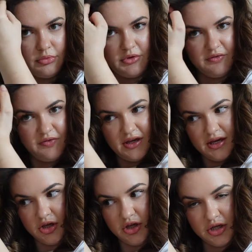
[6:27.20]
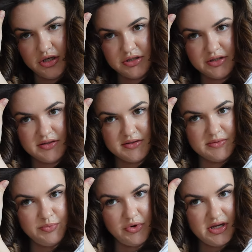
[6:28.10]
Give that a good
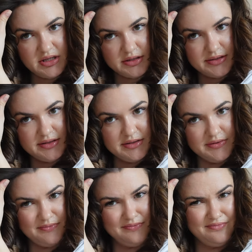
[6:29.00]
spritz